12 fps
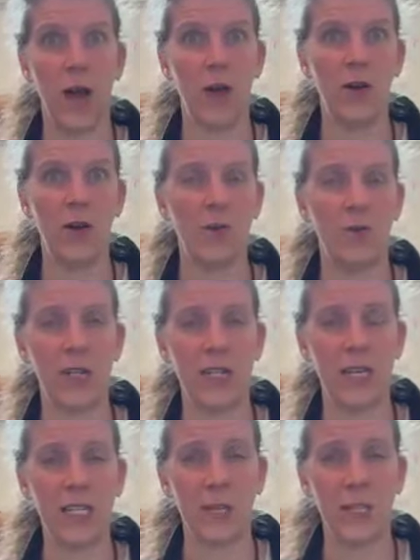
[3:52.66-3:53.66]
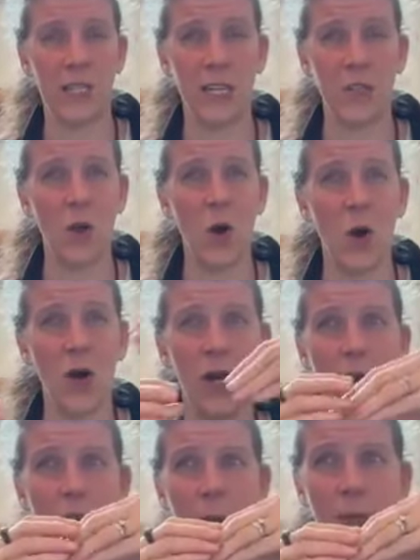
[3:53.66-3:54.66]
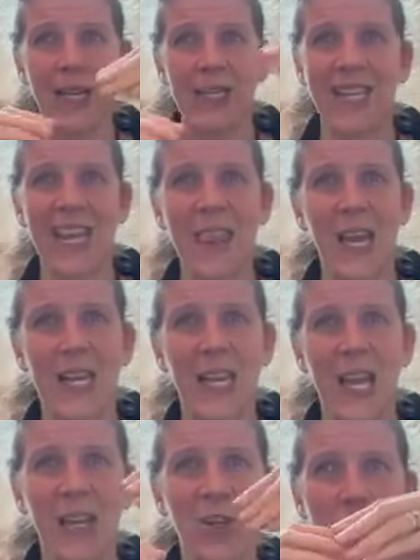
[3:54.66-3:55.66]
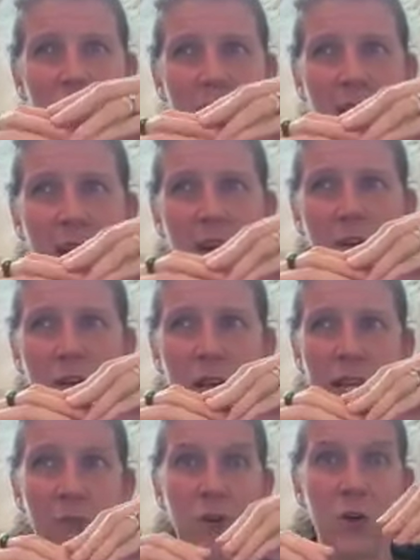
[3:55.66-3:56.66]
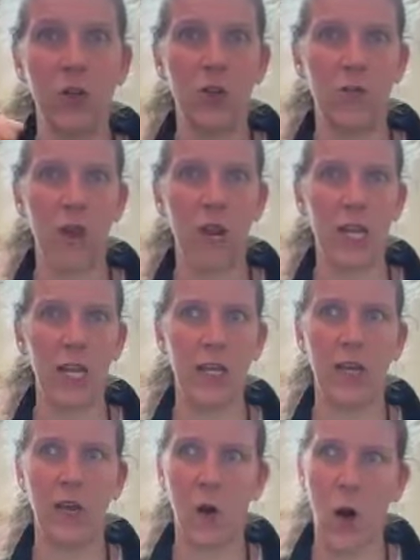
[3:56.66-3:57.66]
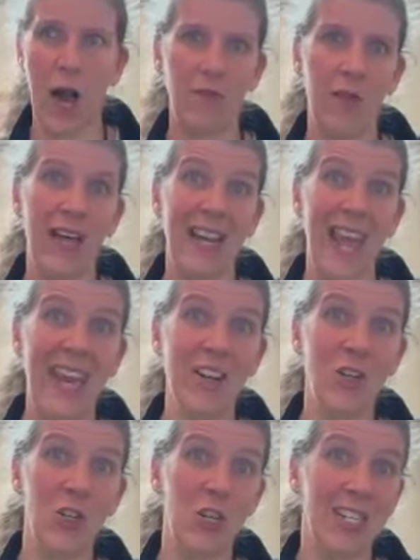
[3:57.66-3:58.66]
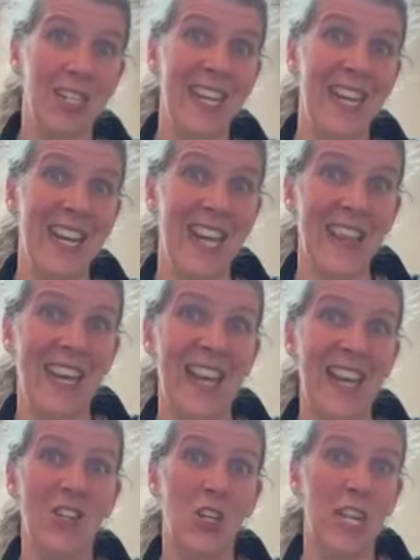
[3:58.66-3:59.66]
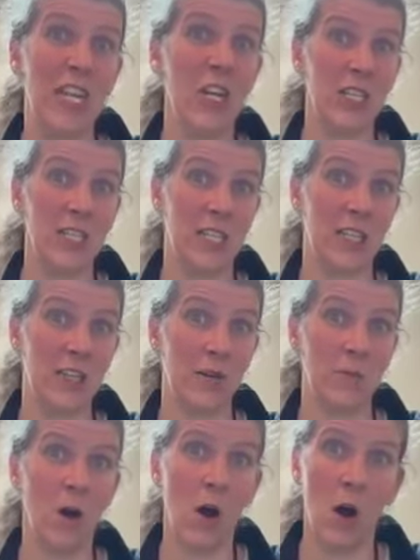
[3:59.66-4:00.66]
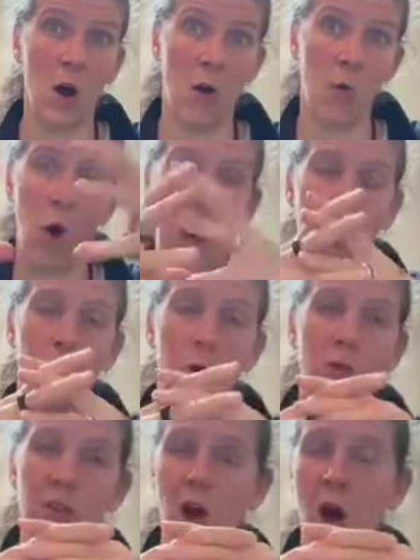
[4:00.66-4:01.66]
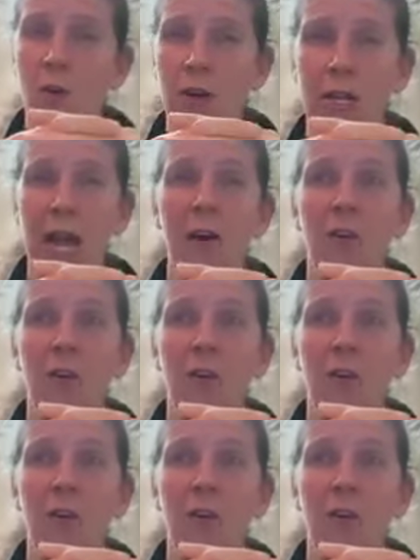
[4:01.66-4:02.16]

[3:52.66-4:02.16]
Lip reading: for our animal friends, that domestic dog, because in that nature they are an evolutionary relic, or have that ancient DNA, that ancient ecosystem of what our wolves are and